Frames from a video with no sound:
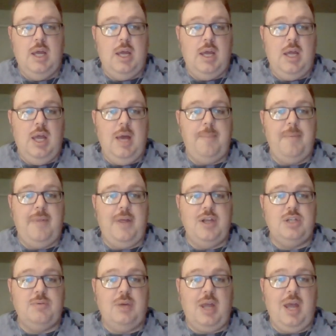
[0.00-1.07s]
Yep, and
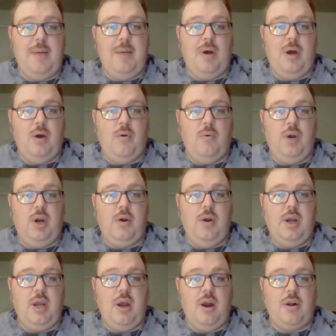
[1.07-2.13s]
then she became a
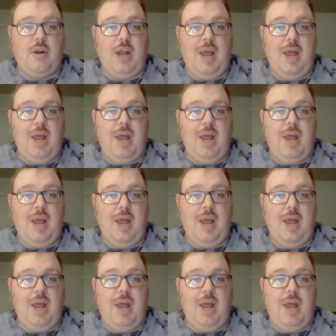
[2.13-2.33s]
recurring character,